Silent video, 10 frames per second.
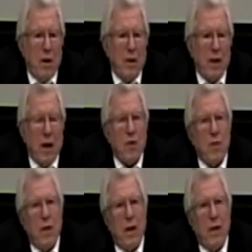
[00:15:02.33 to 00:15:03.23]

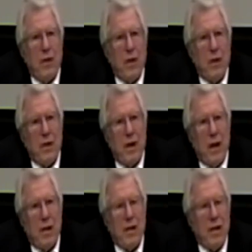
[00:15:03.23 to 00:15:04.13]
sexual in a certain
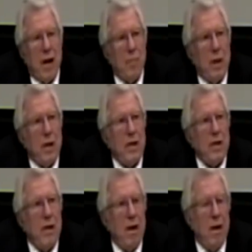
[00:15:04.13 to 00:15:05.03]
sense. That
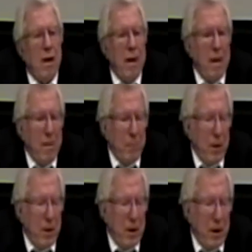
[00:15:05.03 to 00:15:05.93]
means uh,
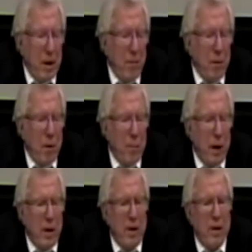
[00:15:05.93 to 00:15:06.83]
Hitler
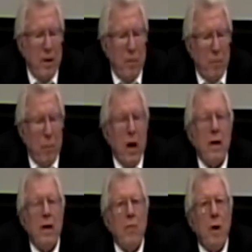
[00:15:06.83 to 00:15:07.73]
forbid
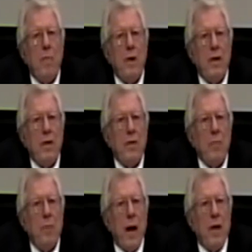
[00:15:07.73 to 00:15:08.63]
men and women to
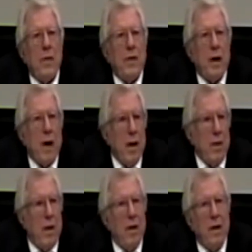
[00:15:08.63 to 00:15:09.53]
bathe
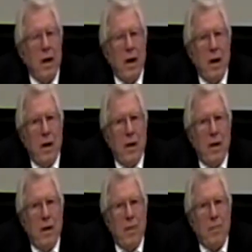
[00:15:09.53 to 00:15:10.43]
together
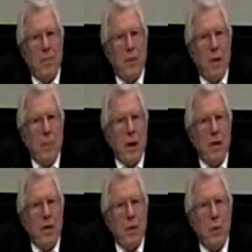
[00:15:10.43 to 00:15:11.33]
he um,
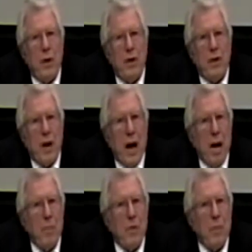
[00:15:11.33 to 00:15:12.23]
forbid nudist
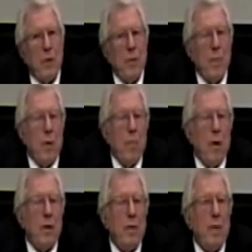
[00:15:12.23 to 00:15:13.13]
camps which were
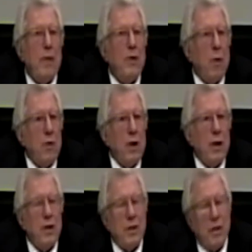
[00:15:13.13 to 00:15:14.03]
promoted by
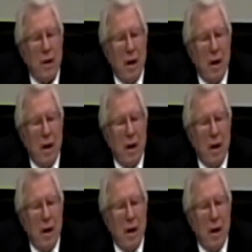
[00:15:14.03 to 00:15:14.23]
socialists.